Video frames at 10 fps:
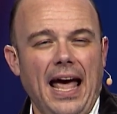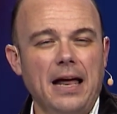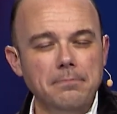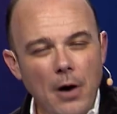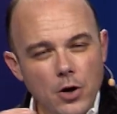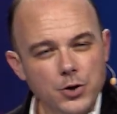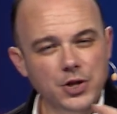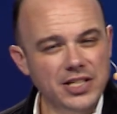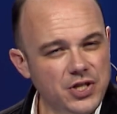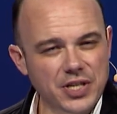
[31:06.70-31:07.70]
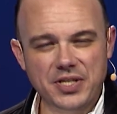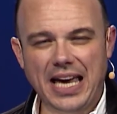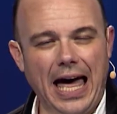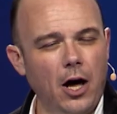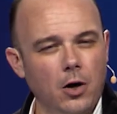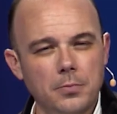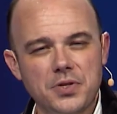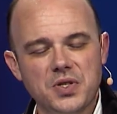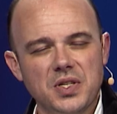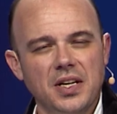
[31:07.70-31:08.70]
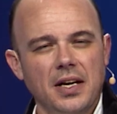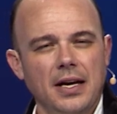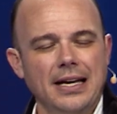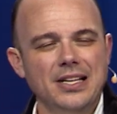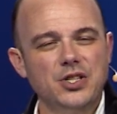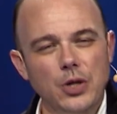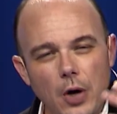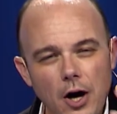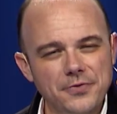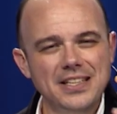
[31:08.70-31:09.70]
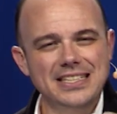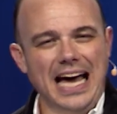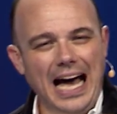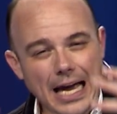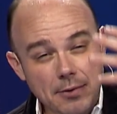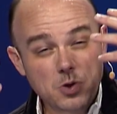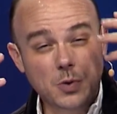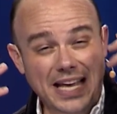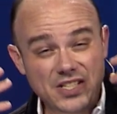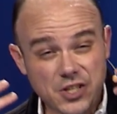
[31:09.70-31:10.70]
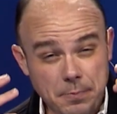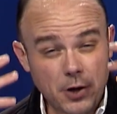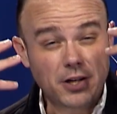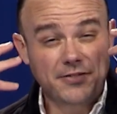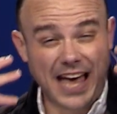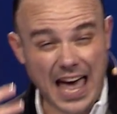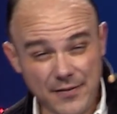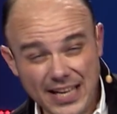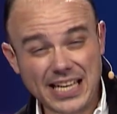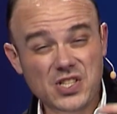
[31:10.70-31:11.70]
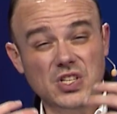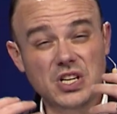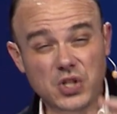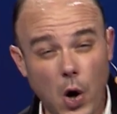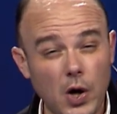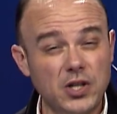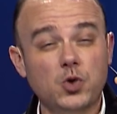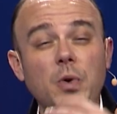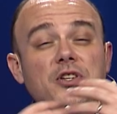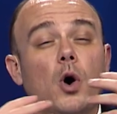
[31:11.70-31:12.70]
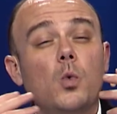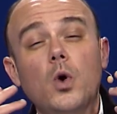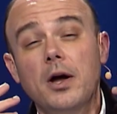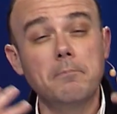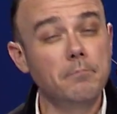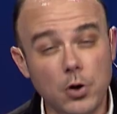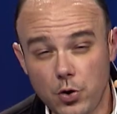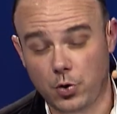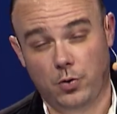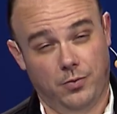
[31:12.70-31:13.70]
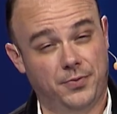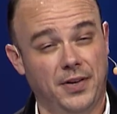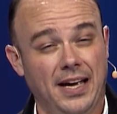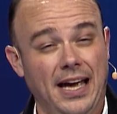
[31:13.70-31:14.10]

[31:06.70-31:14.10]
And motion just helps. So oftentimes when that spirit of heaviness is on us, we don't want to move.